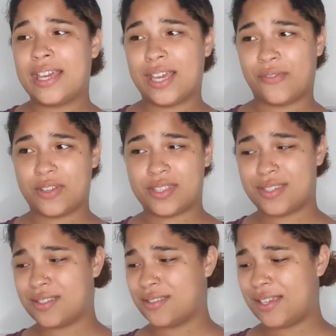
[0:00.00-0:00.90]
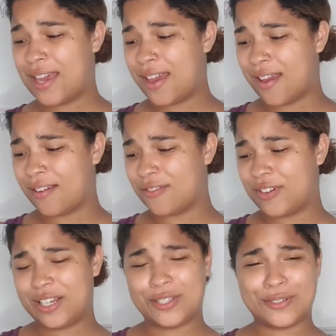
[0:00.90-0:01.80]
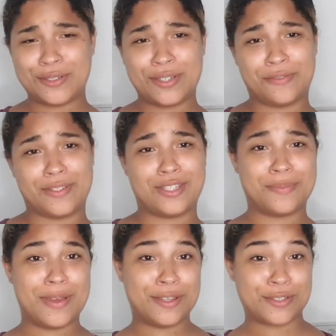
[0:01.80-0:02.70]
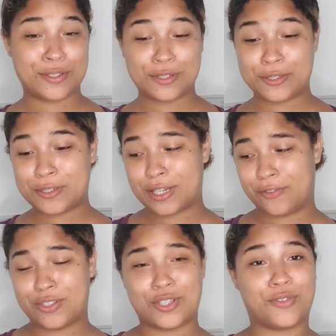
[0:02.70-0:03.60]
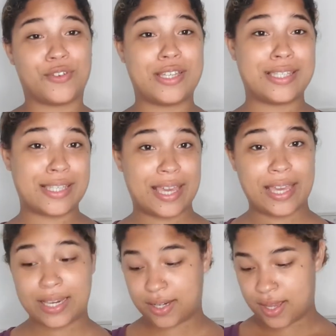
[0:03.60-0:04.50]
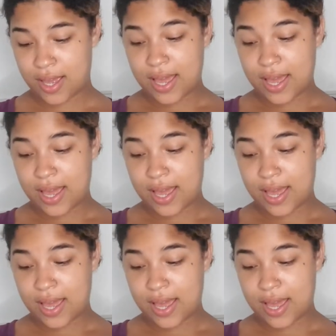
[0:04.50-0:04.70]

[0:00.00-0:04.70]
if it's, yeah, really good, if it smells good, if it's good for your skin,